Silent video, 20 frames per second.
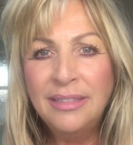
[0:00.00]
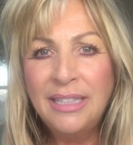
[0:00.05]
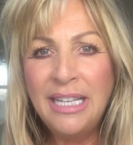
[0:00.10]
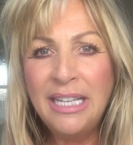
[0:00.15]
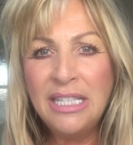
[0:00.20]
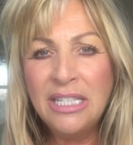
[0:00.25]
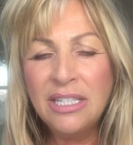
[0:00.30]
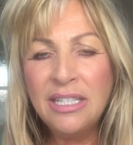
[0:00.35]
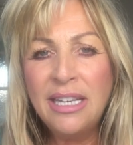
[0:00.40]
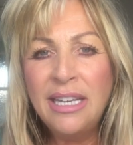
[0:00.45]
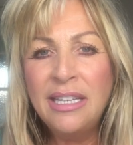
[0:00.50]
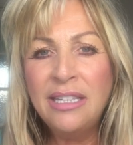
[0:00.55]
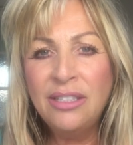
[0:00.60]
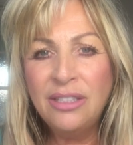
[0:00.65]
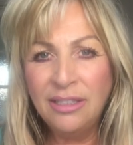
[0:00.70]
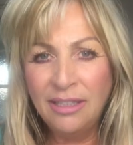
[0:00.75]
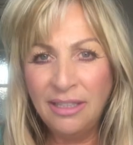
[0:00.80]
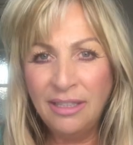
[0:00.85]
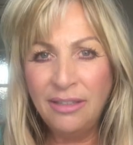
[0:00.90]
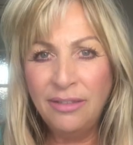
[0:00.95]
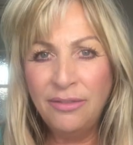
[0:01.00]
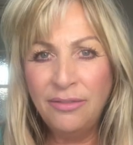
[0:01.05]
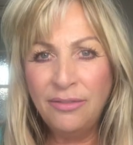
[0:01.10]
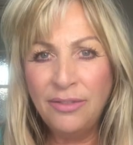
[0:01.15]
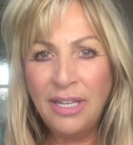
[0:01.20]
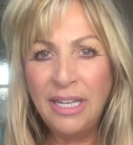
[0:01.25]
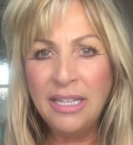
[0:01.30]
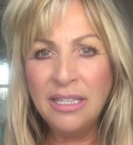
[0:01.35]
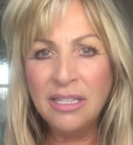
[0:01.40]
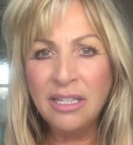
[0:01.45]
instead of
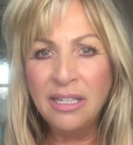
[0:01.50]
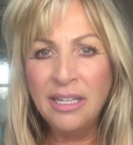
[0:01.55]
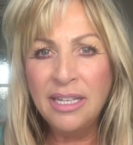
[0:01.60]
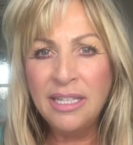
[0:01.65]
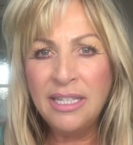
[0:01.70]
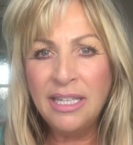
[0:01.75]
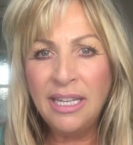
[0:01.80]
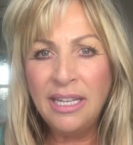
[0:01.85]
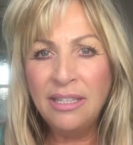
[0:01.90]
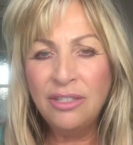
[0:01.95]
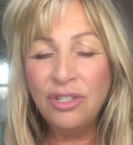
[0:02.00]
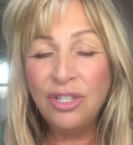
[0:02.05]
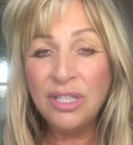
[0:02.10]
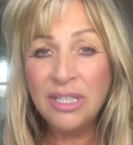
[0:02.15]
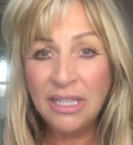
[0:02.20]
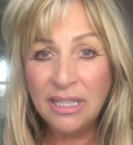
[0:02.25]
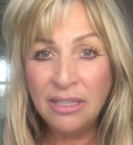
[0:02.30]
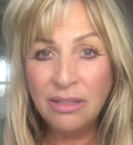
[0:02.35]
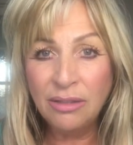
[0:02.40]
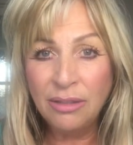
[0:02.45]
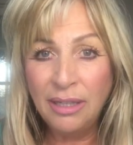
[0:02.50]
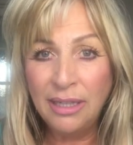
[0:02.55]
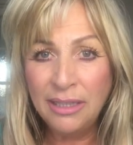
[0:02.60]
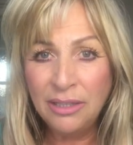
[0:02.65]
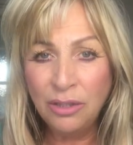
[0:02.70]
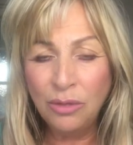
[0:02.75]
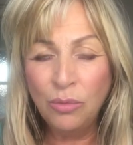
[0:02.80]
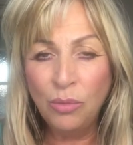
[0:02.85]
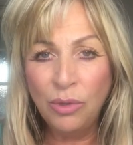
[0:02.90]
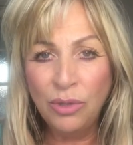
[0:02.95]
anxiety?" And she said, "I
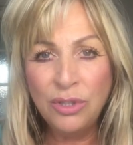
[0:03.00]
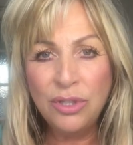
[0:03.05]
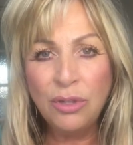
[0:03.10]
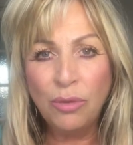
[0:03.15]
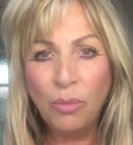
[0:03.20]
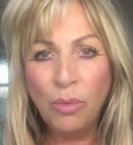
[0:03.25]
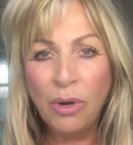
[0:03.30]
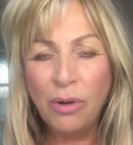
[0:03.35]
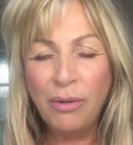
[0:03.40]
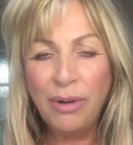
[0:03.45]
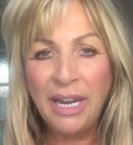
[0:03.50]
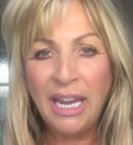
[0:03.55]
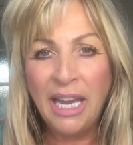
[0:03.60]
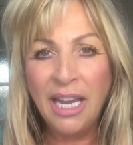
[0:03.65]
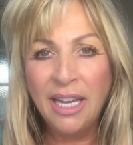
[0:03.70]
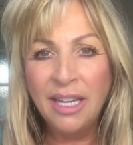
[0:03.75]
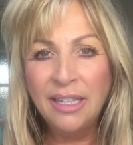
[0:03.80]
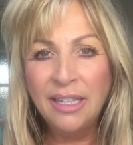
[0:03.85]
don't want to worry."